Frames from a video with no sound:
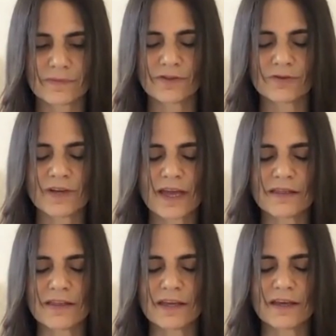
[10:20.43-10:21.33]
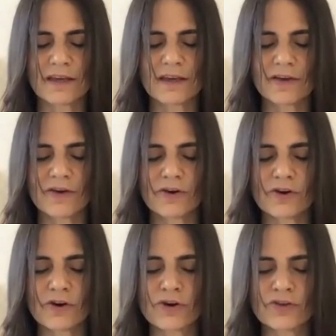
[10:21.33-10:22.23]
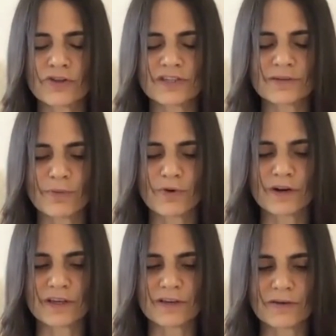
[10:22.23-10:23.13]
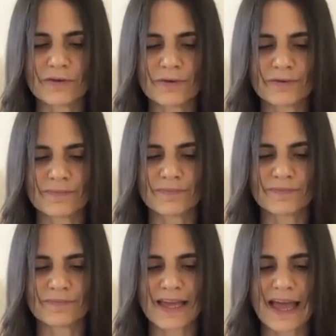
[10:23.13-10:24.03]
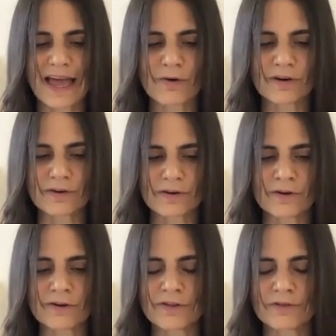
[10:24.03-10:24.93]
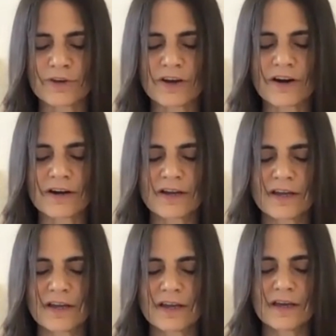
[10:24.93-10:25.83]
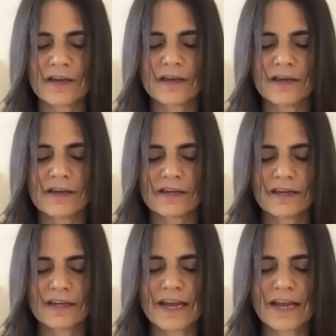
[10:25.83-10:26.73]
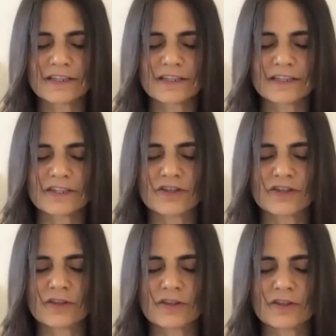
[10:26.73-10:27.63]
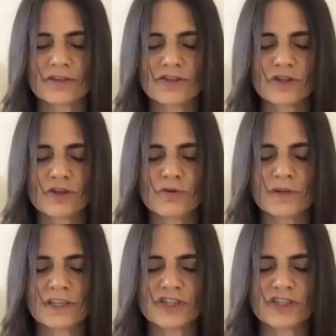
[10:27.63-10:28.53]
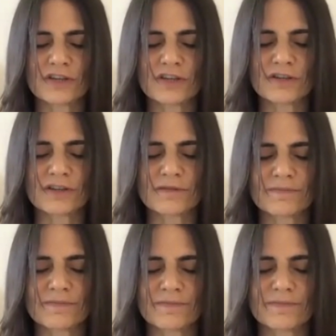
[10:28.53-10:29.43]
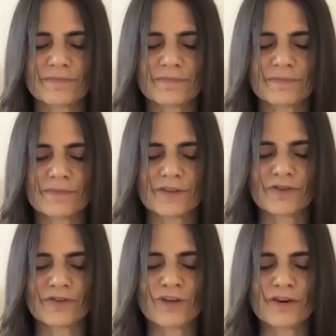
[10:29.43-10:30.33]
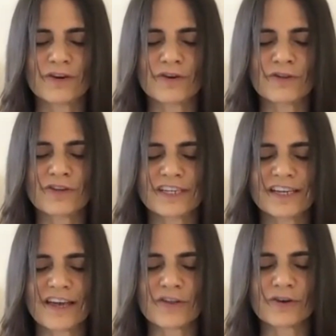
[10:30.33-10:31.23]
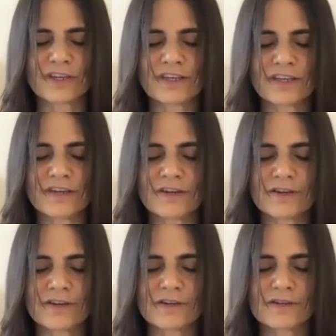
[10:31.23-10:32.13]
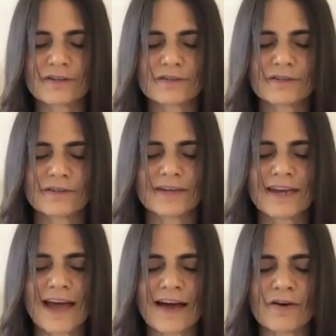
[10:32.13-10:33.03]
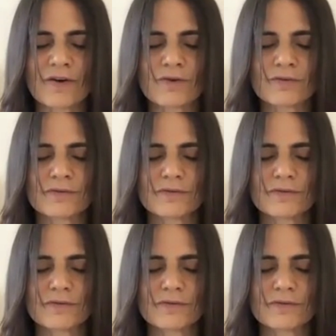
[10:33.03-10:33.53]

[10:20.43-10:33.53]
So again, the earth is supporting you, our earth. We are connected to each other through the earth, together here, now,